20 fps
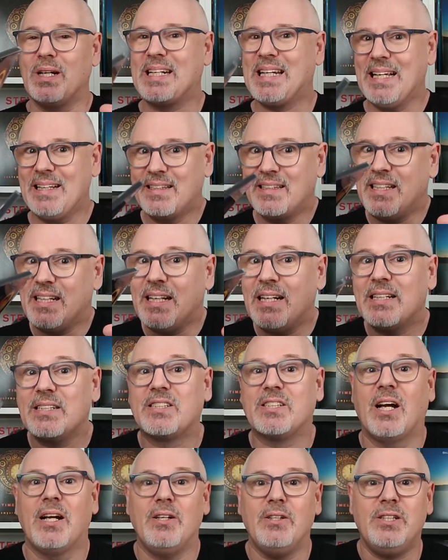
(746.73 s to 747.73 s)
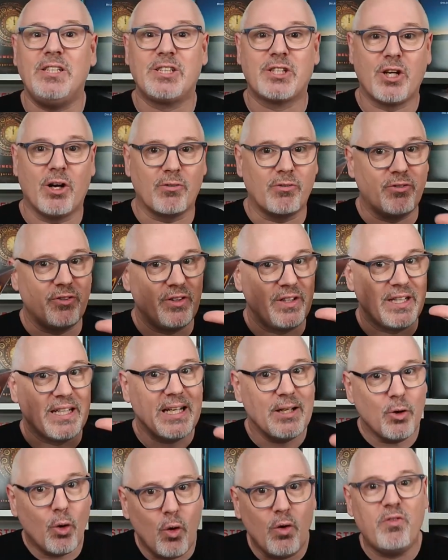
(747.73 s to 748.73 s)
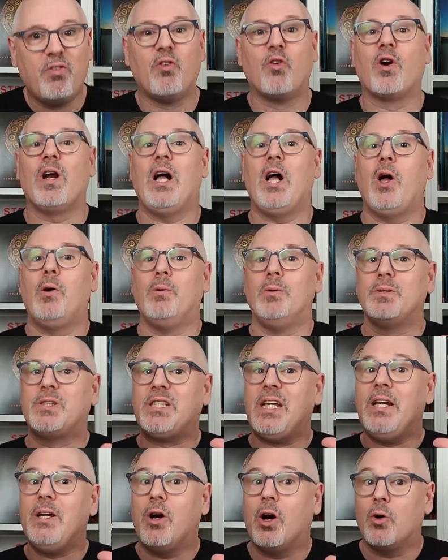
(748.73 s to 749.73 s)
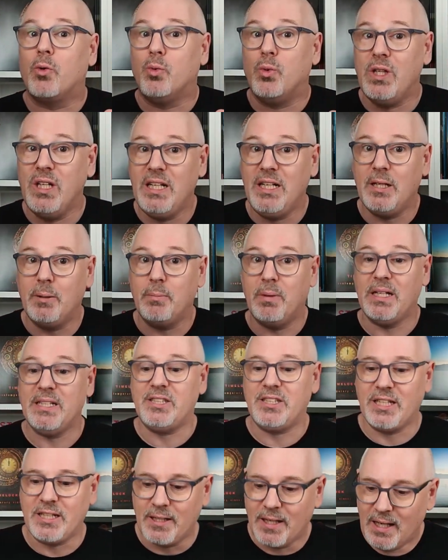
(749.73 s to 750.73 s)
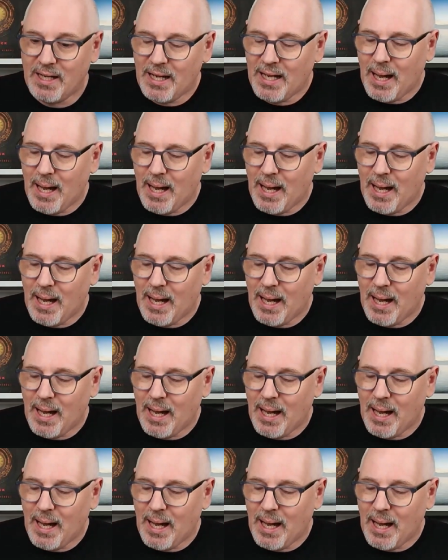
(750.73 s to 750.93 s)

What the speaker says: get the entire discography, get all 4 albums. They are really amazing.